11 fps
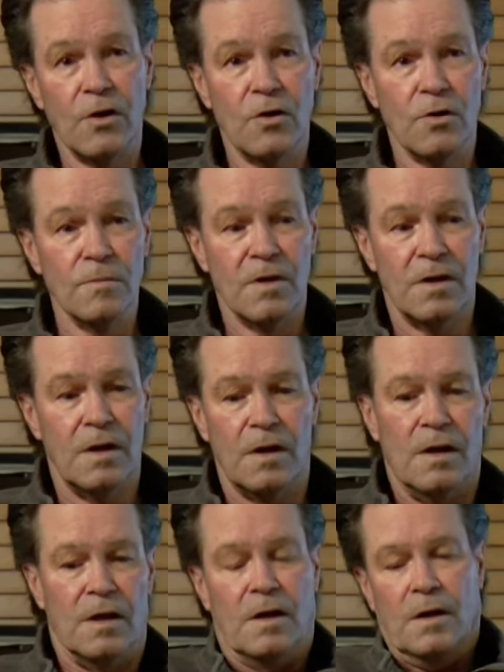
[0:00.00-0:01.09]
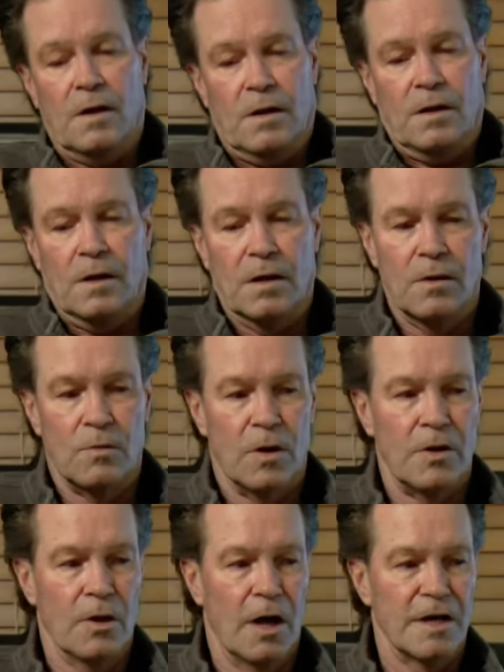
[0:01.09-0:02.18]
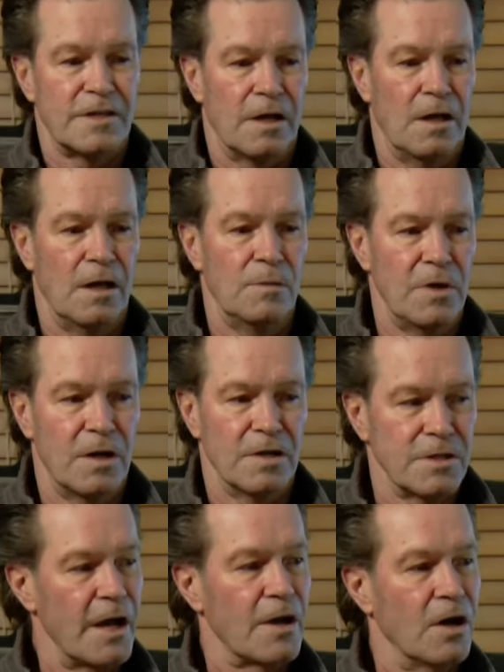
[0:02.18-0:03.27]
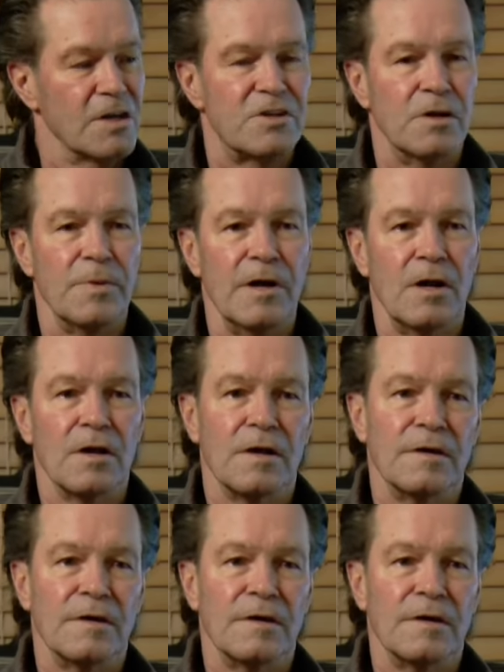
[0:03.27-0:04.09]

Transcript: home, well, you lost that game because I cost you a penalty.